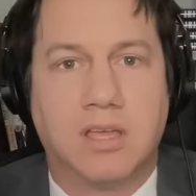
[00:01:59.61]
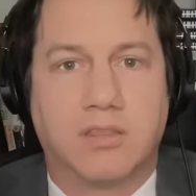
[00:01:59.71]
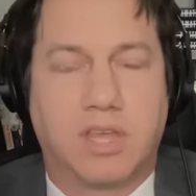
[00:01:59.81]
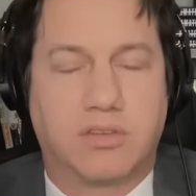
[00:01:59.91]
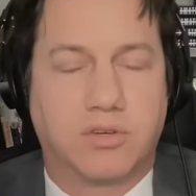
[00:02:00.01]

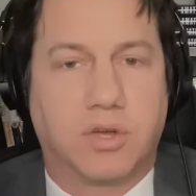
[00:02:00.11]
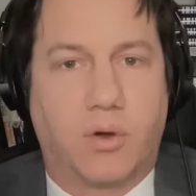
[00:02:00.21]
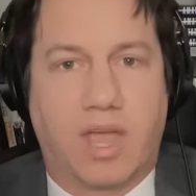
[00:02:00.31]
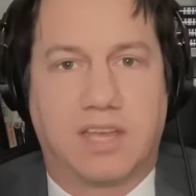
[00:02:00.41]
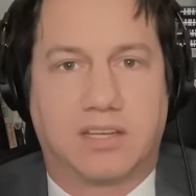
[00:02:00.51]
The two go
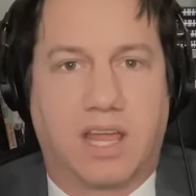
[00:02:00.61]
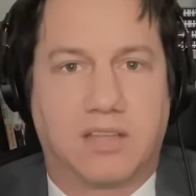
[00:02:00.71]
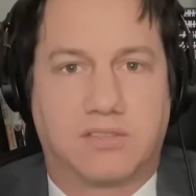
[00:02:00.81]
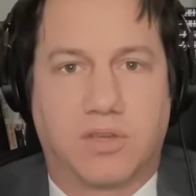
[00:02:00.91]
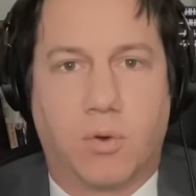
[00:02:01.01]
hand in hand
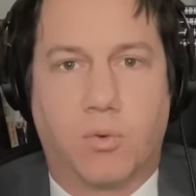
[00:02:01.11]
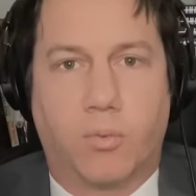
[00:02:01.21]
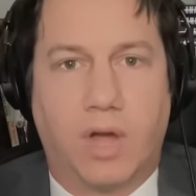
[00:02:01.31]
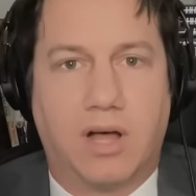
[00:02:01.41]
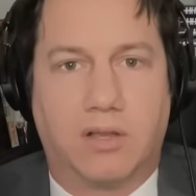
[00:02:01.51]
so
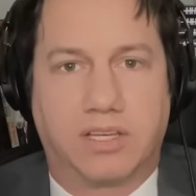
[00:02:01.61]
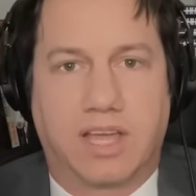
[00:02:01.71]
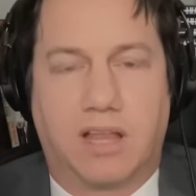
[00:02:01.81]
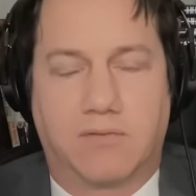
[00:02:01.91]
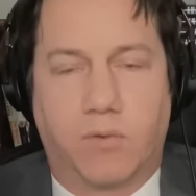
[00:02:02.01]
well in
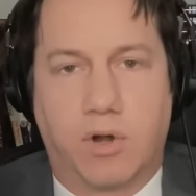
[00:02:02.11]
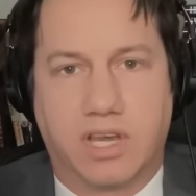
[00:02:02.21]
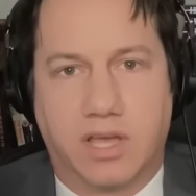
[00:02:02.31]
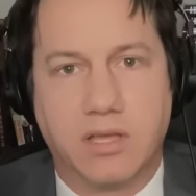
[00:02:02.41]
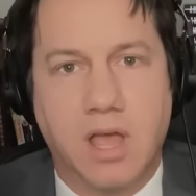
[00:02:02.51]

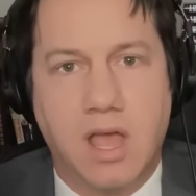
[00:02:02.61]
California.